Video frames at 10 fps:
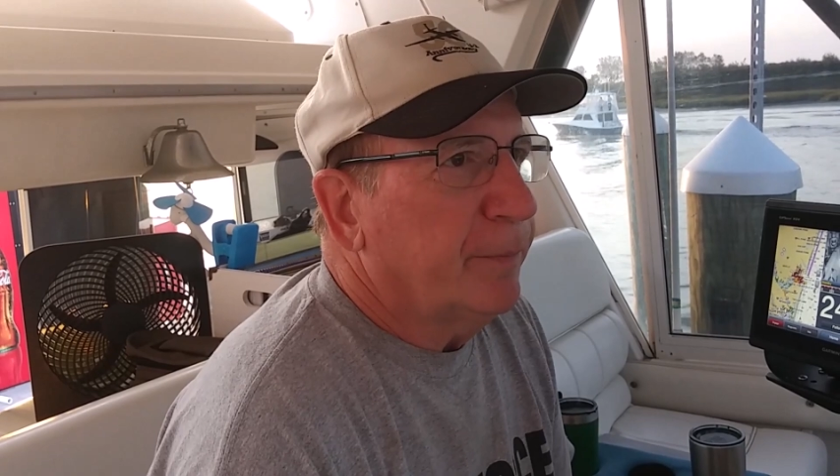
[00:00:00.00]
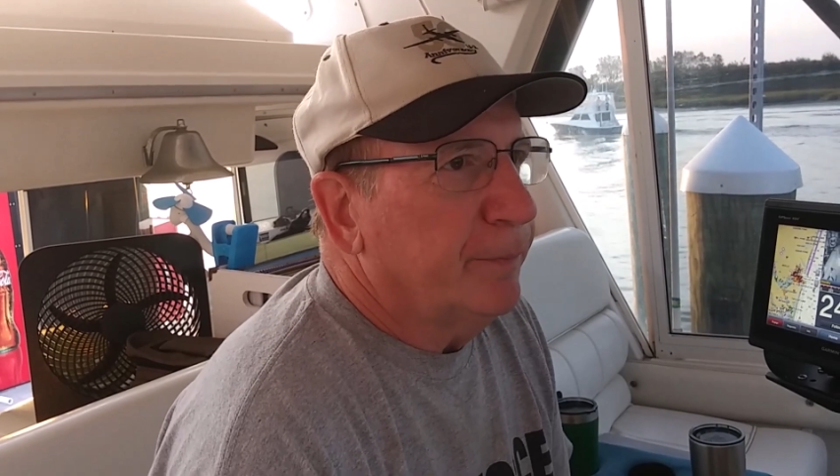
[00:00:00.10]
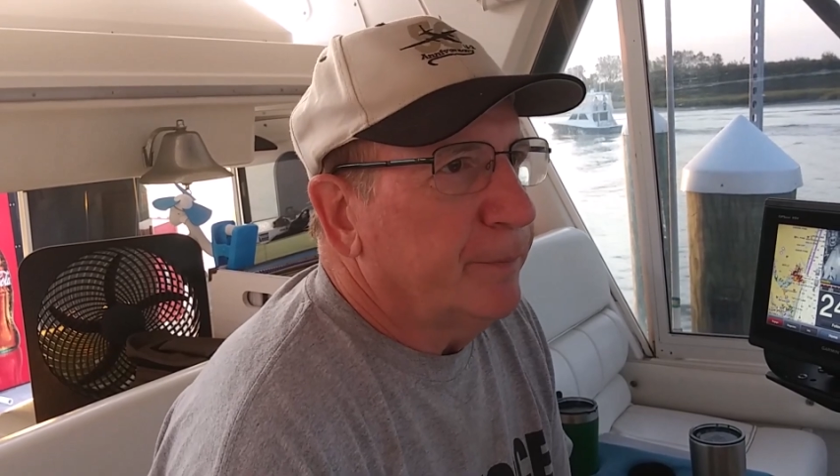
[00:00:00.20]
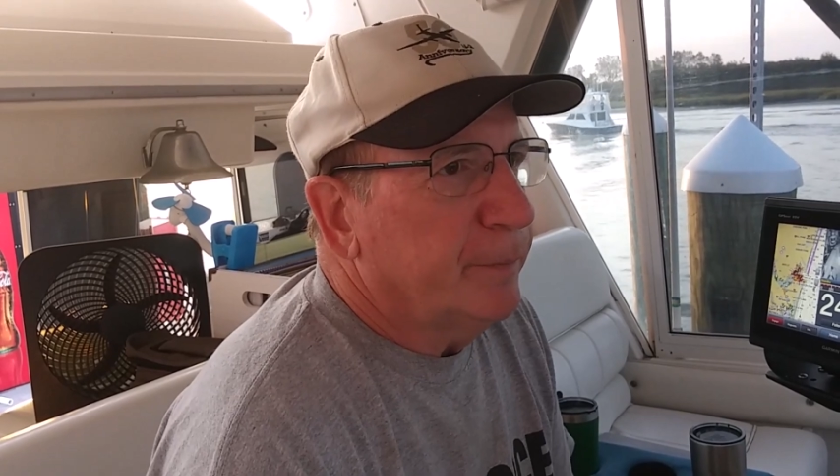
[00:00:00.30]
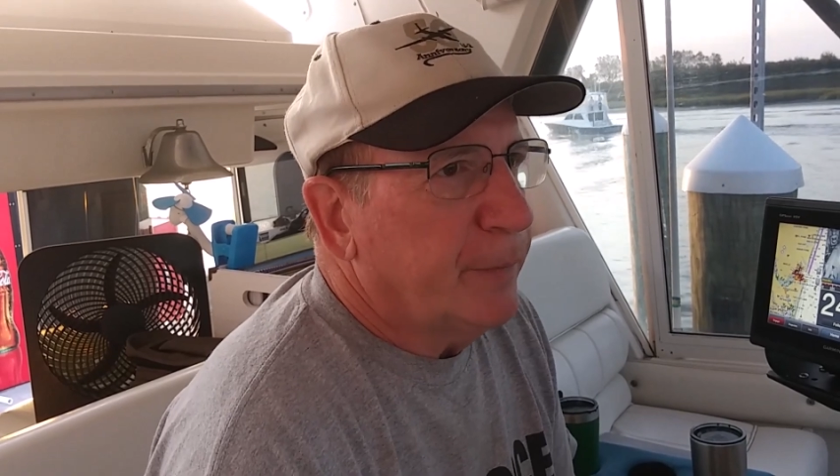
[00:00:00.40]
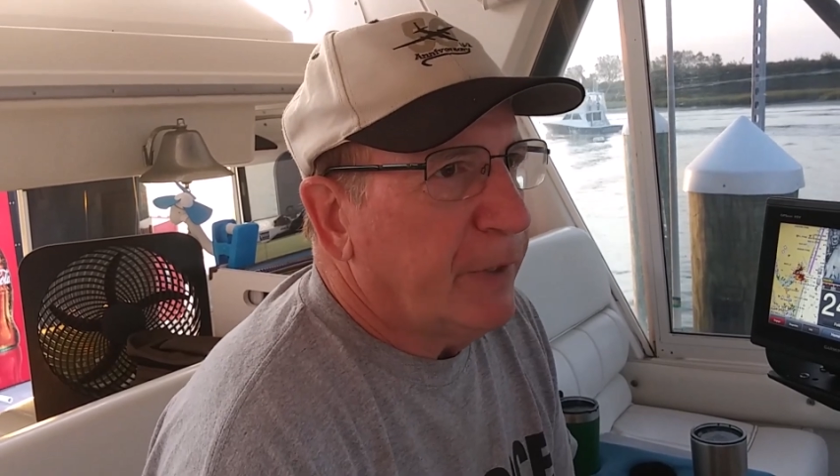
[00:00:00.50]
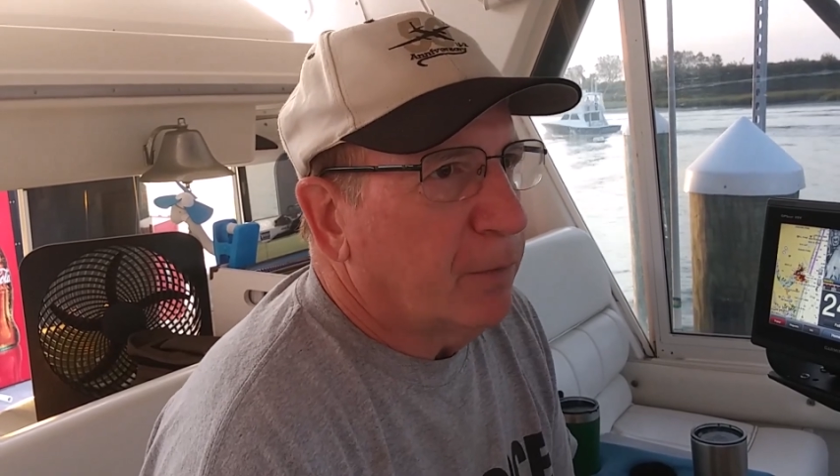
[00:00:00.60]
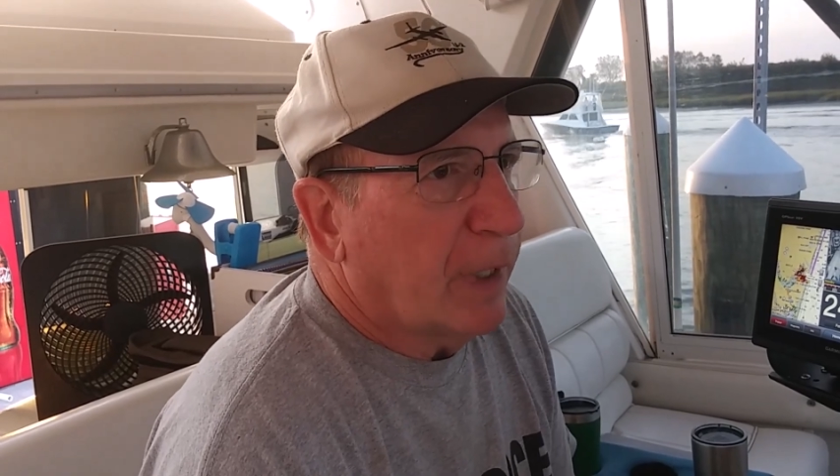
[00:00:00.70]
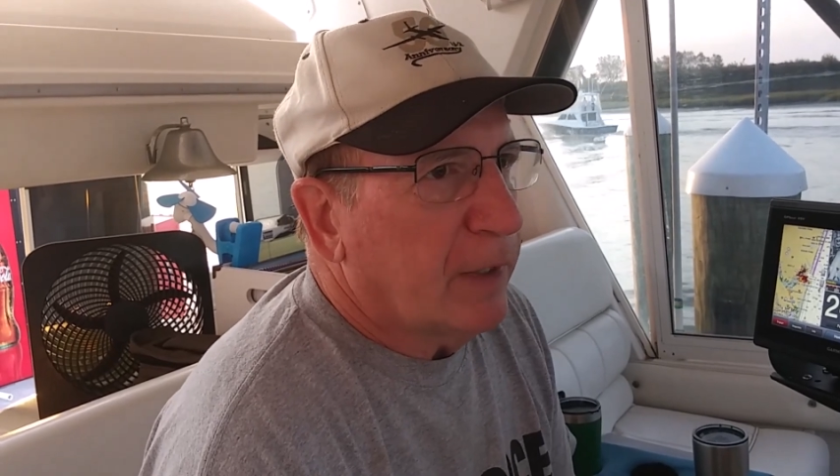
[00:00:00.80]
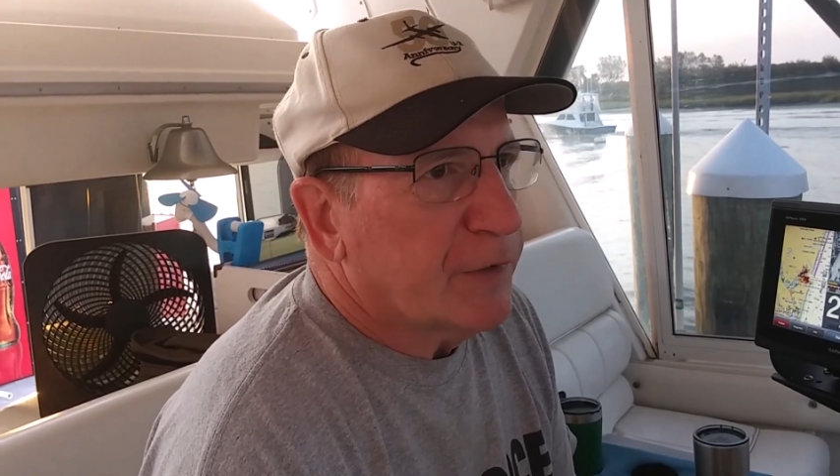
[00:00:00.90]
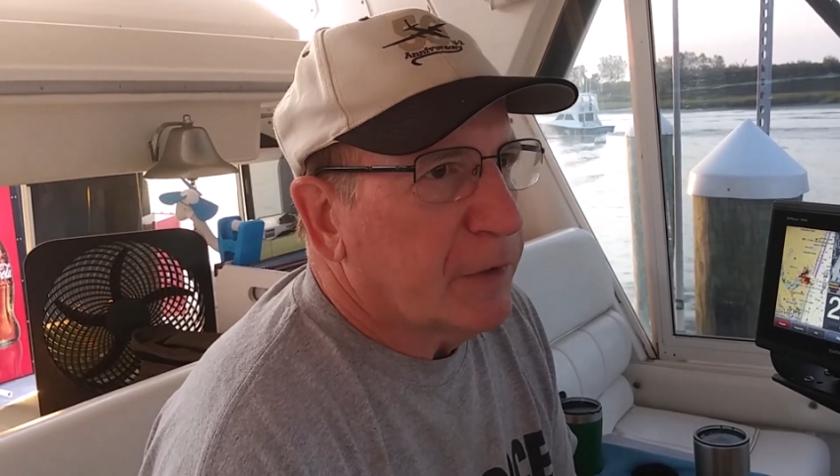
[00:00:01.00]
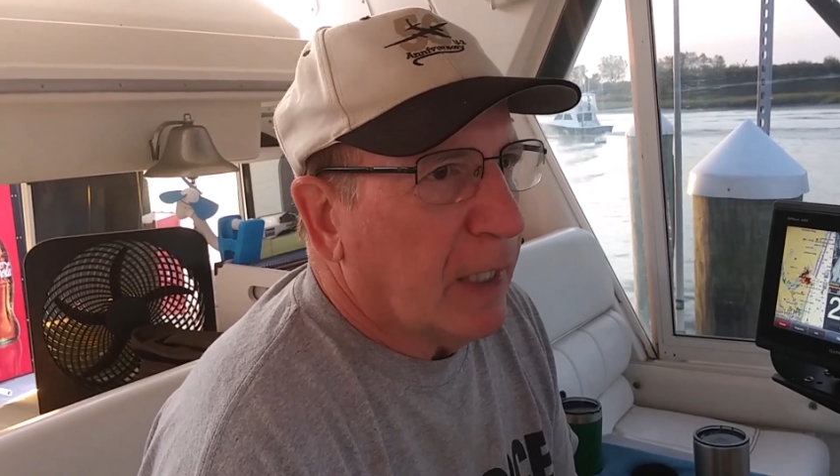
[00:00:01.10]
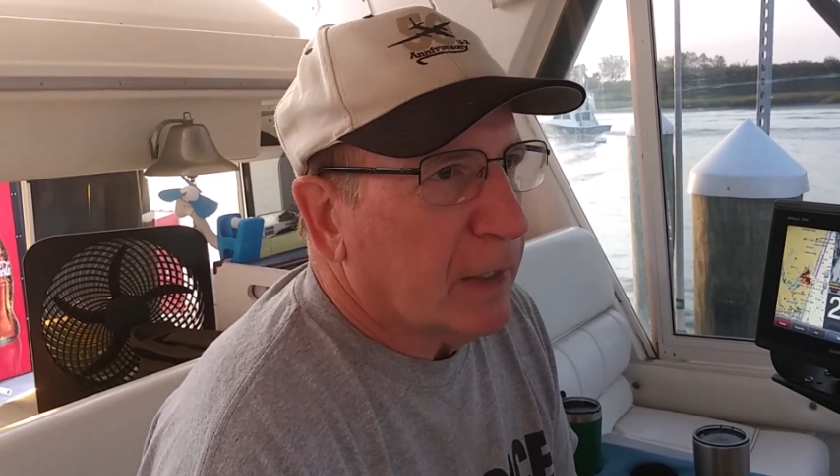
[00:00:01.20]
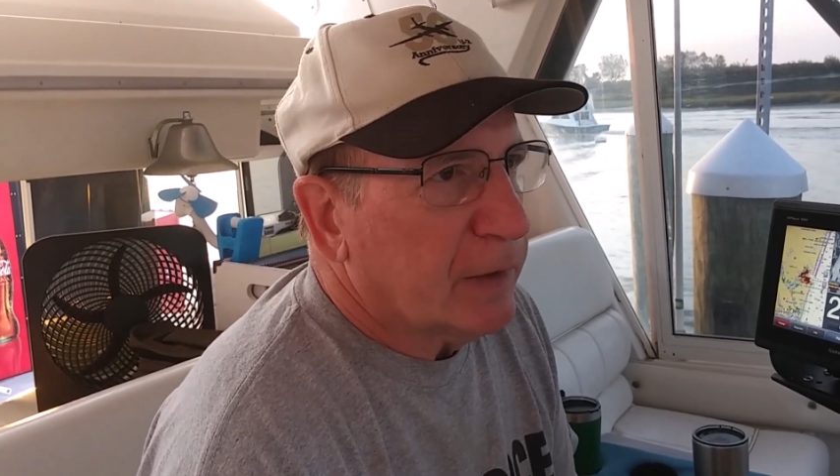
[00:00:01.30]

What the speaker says: to be right at slack